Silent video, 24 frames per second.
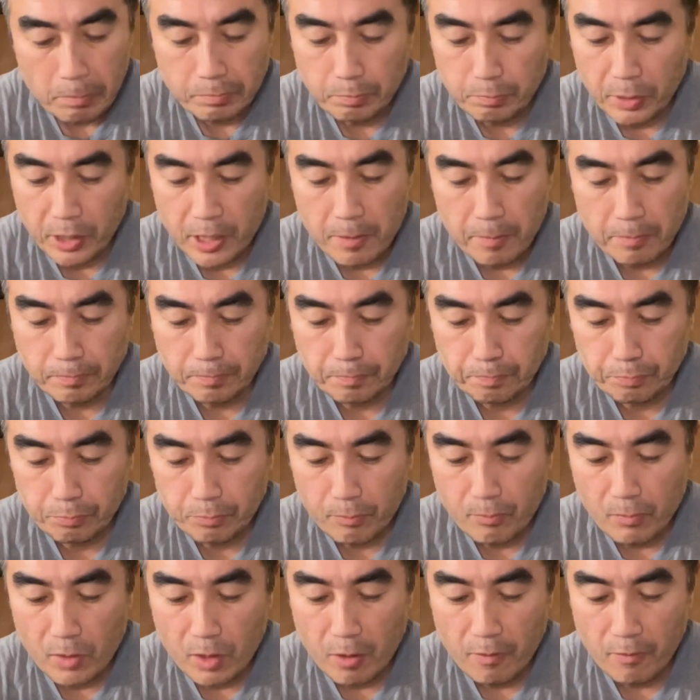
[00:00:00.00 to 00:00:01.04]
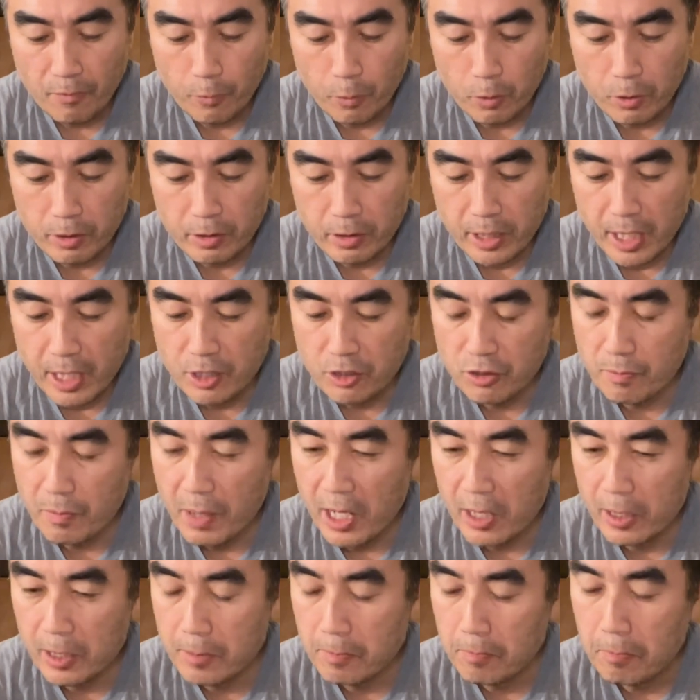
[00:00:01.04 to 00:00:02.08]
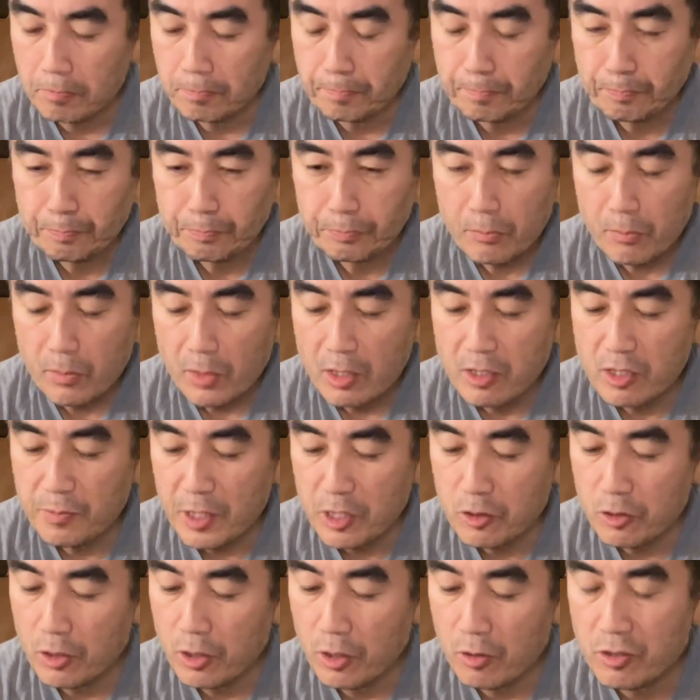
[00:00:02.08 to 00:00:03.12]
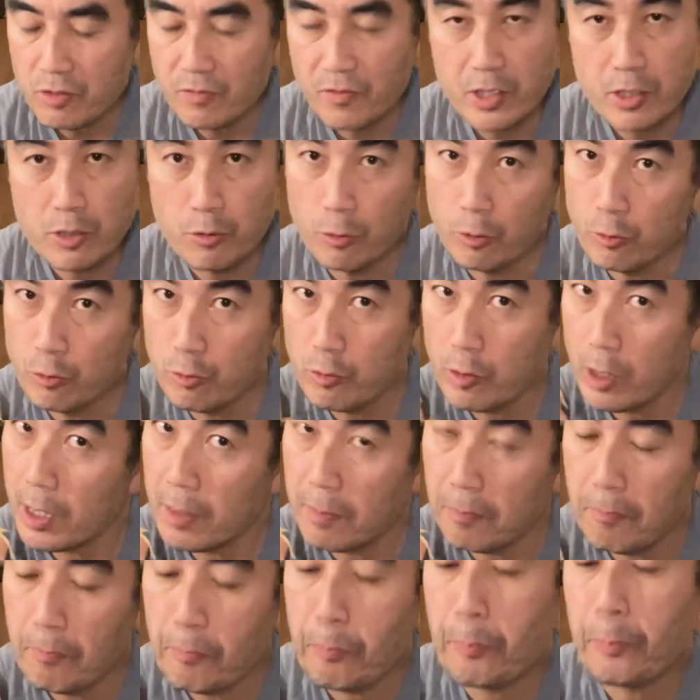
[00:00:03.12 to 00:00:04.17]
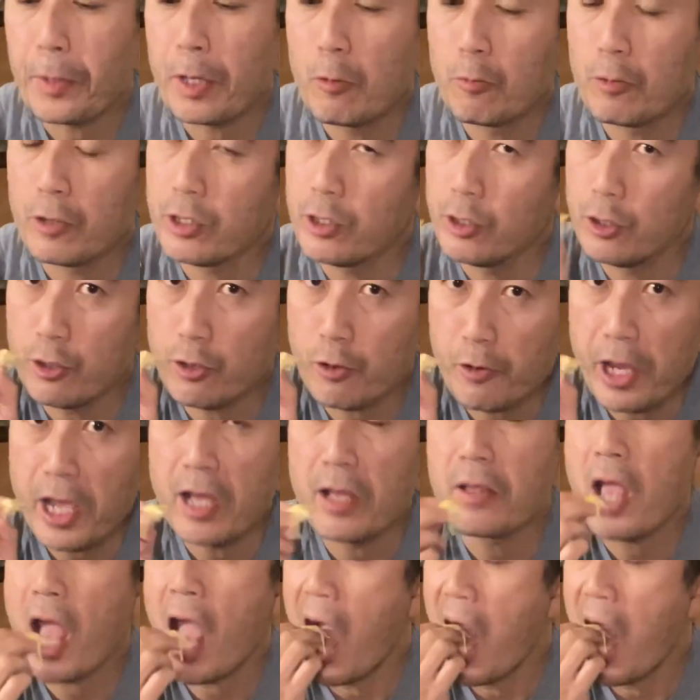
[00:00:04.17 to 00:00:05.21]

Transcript: But for the Asian palate, especially those of us who grew up with durian